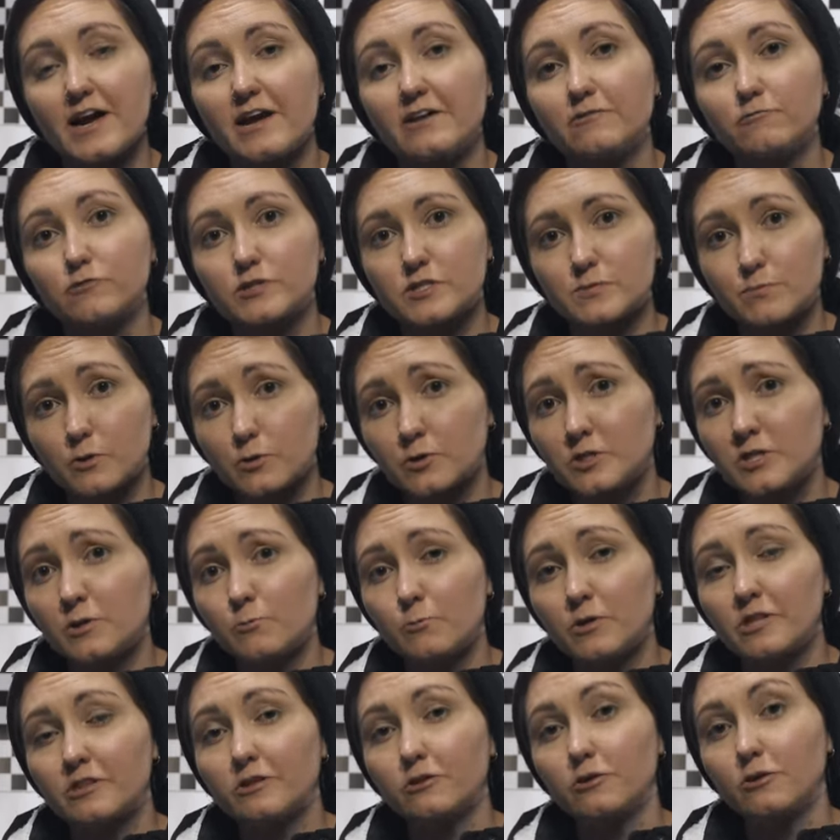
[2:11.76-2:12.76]
and
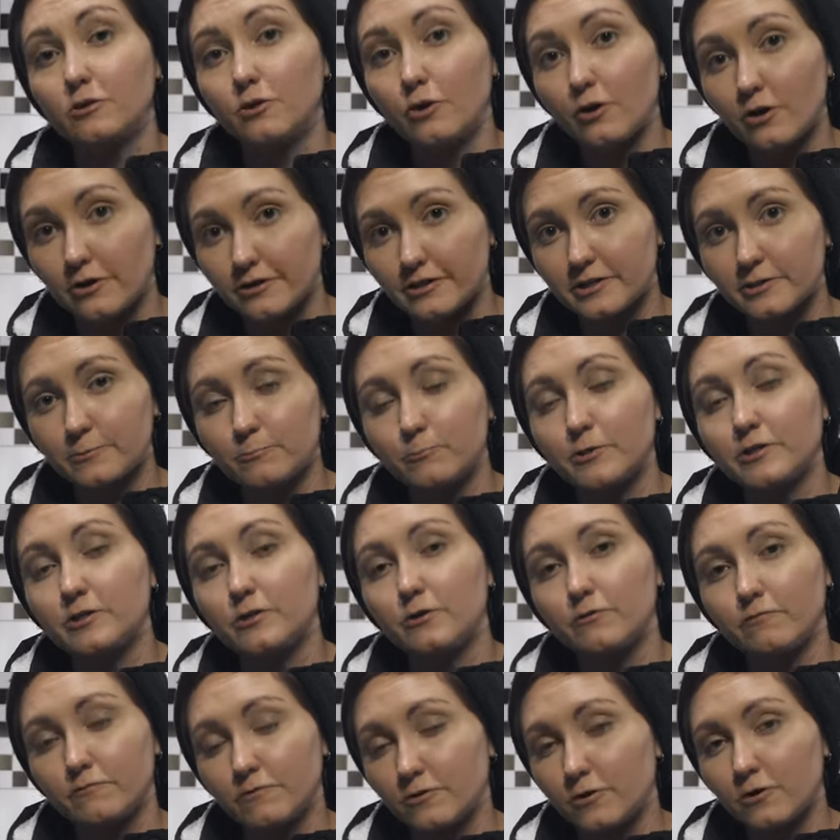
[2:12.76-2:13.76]
responding with got it when
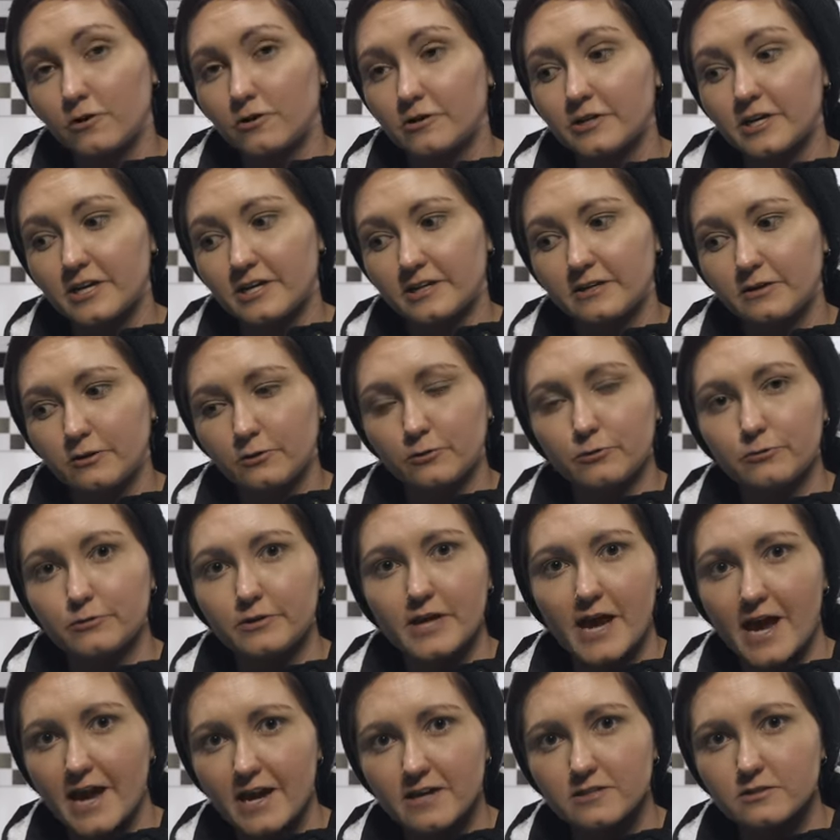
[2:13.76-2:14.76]
you've got a
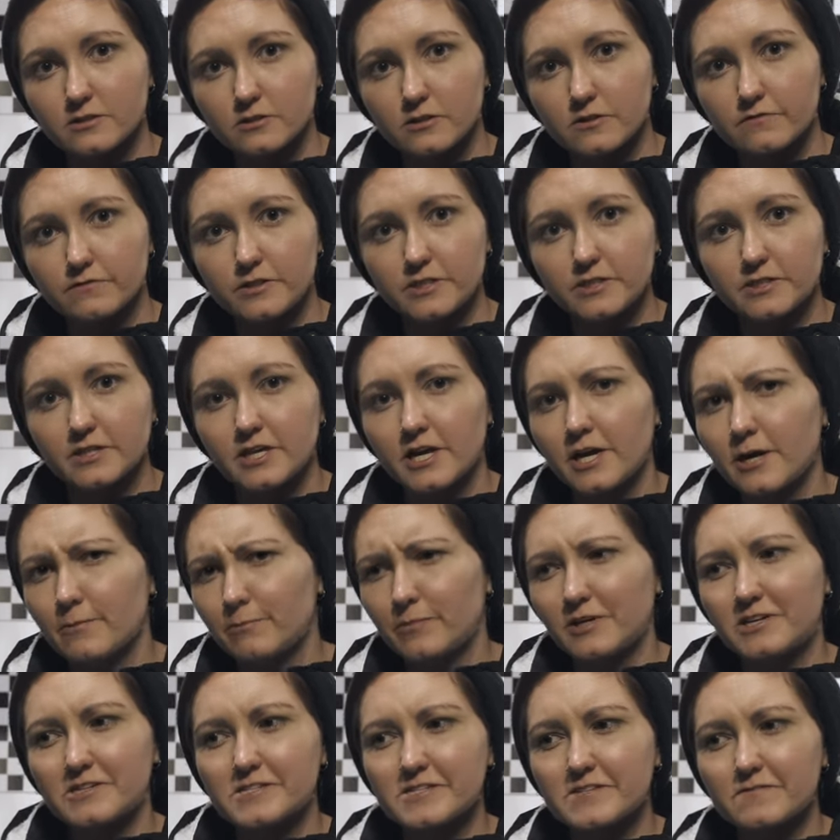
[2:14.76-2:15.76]
good handle of it,
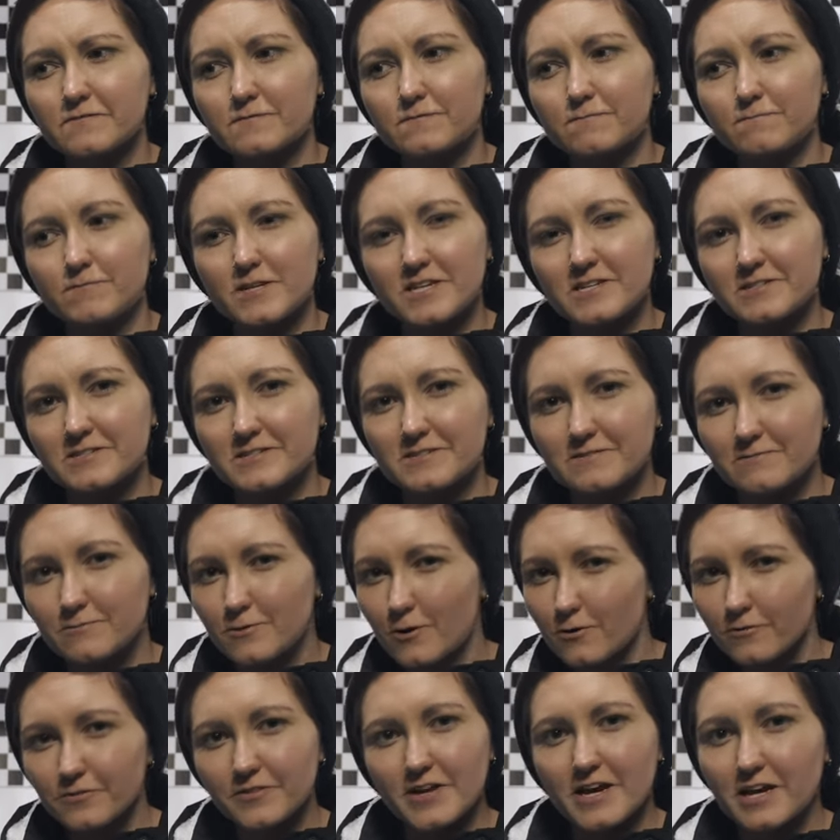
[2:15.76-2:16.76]
because if there's
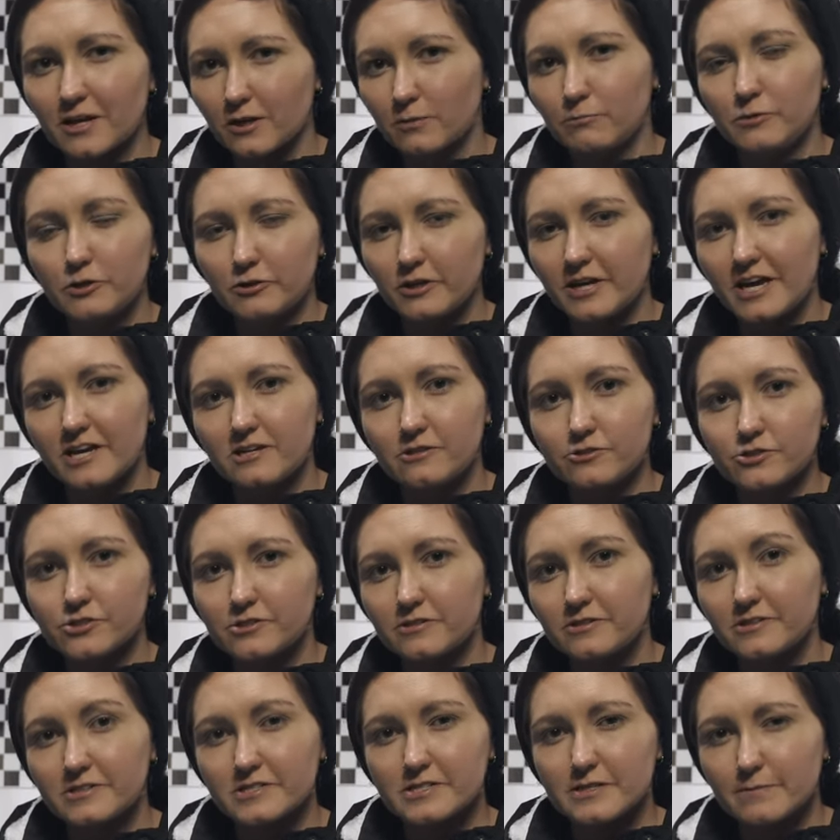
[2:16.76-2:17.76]
not that
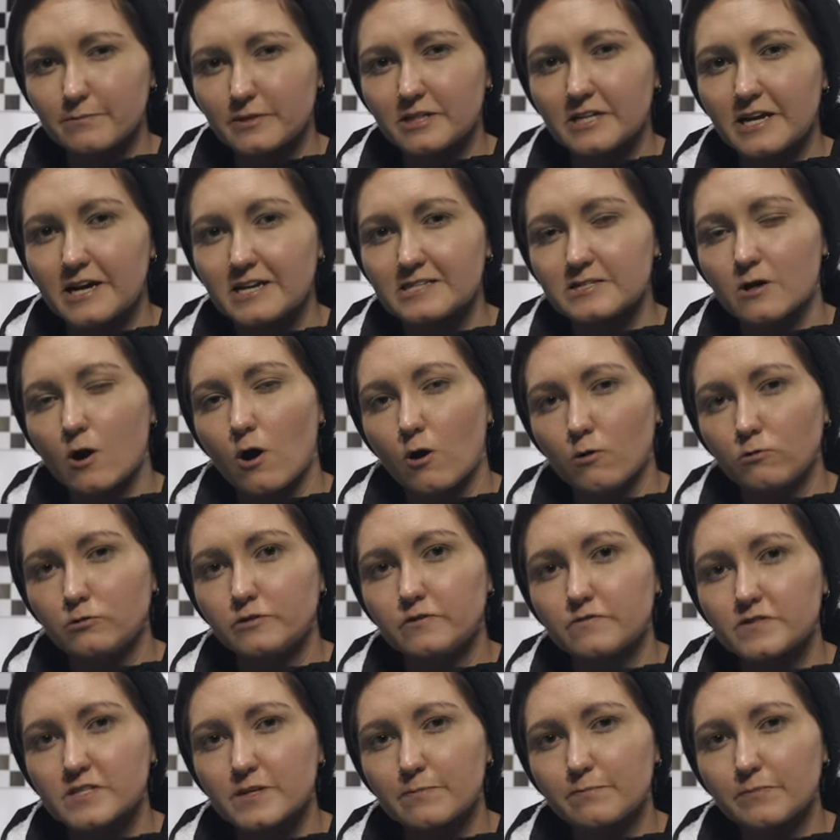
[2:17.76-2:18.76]
communication that somebody has a
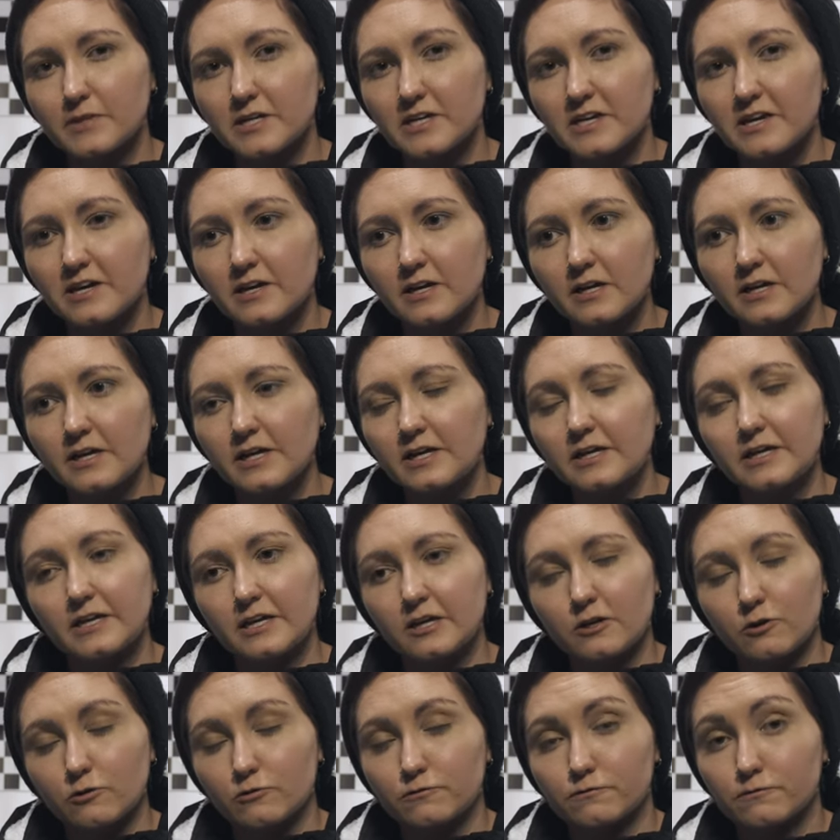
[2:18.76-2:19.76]
hold of something,
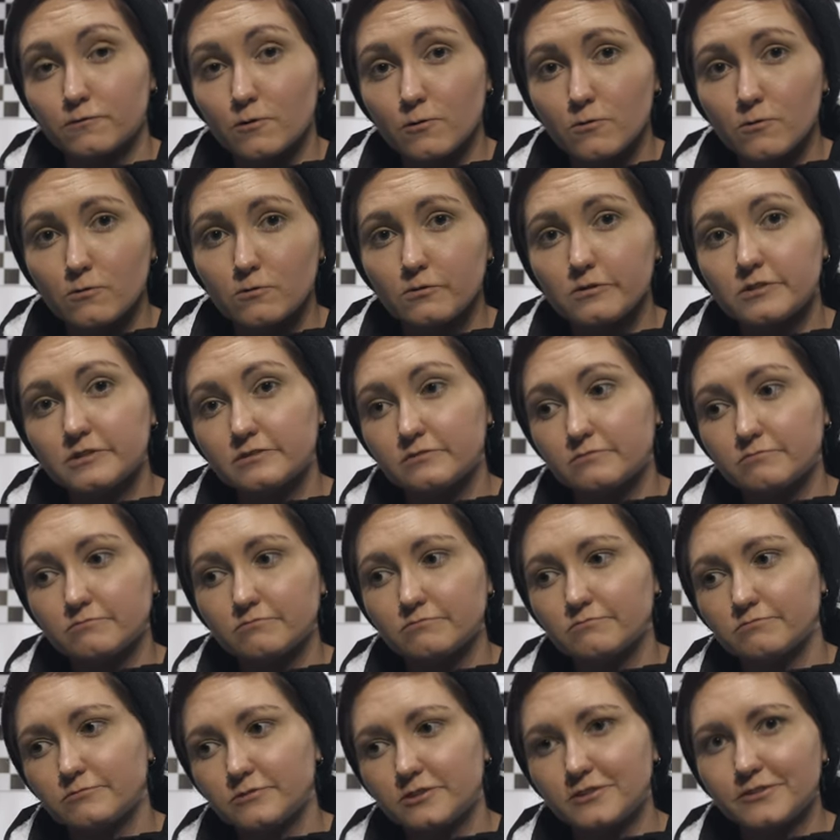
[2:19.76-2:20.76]
it could fall
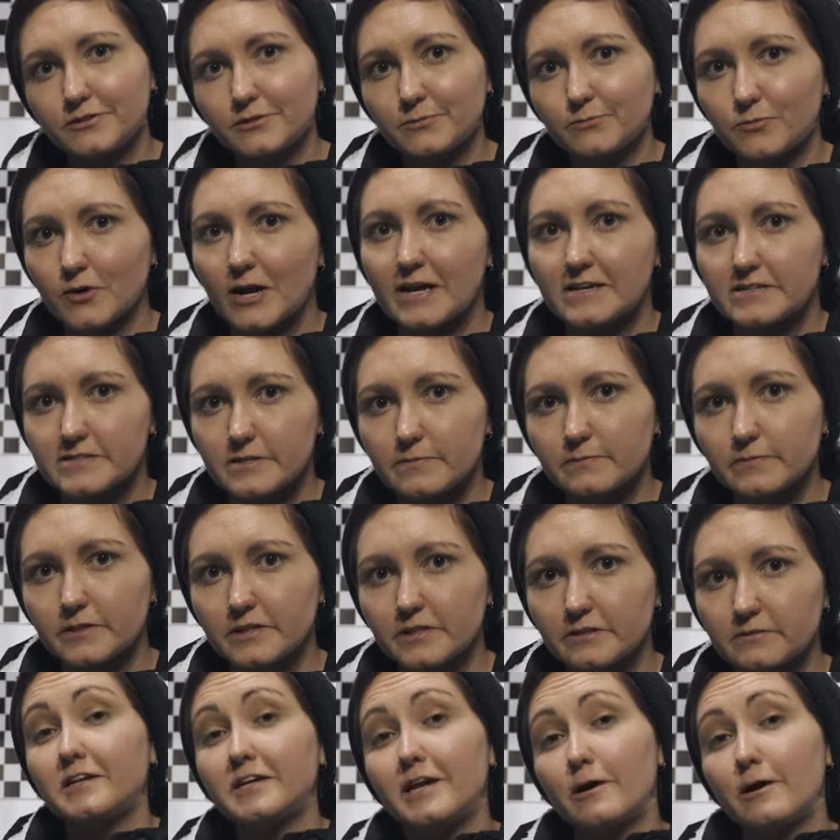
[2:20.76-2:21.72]
and you could break something.